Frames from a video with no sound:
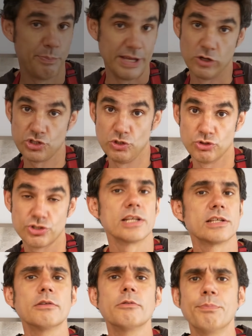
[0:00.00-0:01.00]
But if you
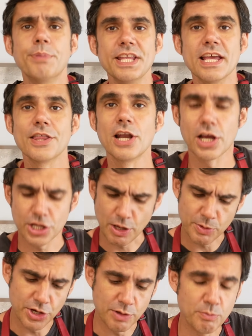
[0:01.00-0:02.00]
use pineapple
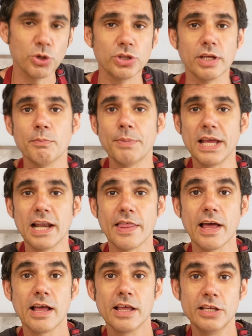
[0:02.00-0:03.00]
that already comes
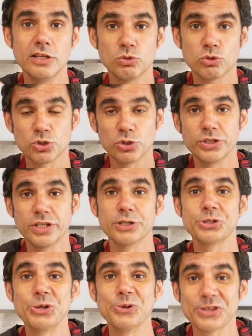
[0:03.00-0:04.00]
in a can and
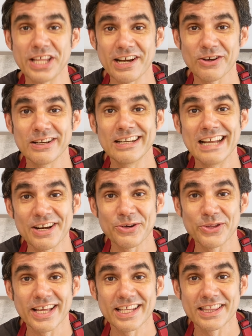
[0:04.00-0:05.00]
peeled, and you just
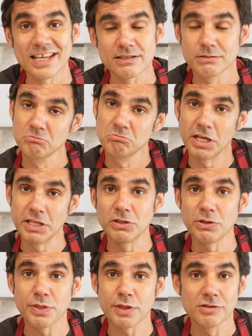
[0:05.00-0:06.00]
have to cut the
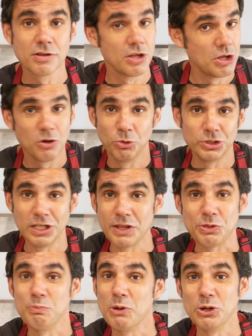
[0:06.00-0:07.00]
slices, then just
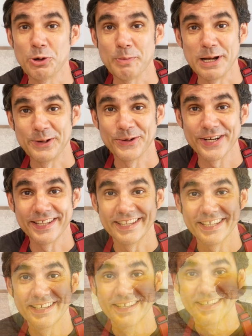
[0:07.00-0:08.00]
use a regular bowl.